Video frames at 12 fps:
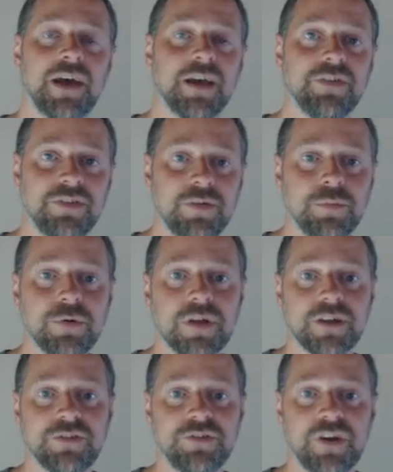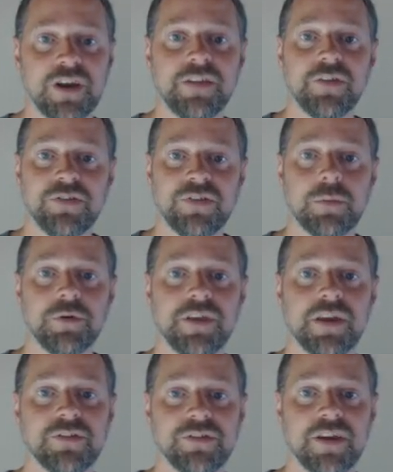as simple as checking the sum of
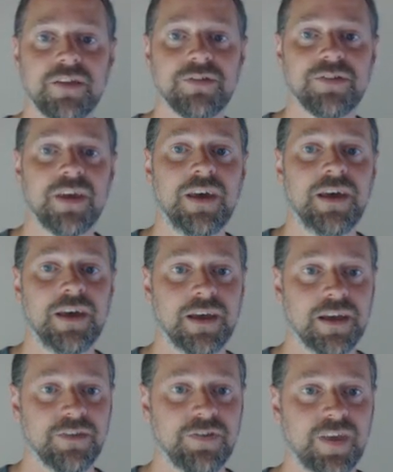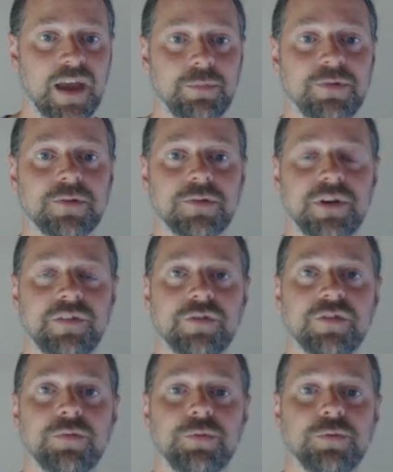the extents against the absolute
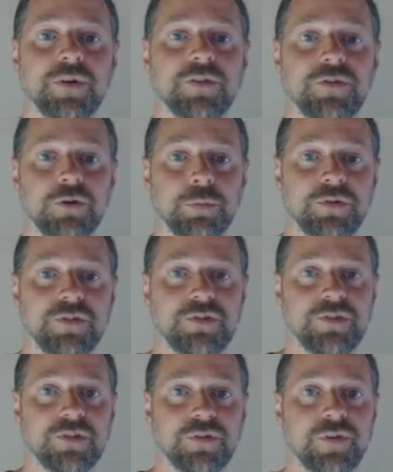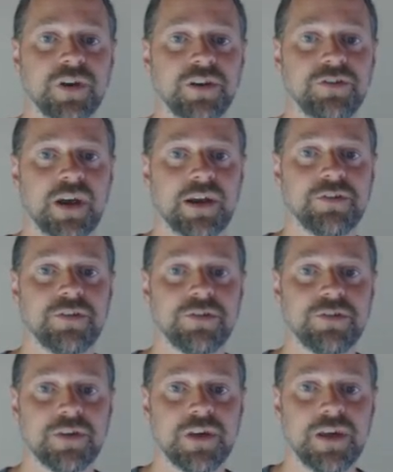difference between the two positions for each
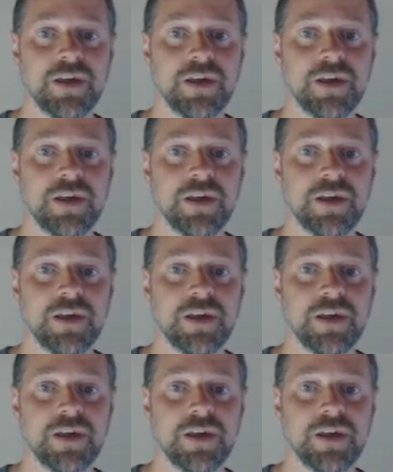axis.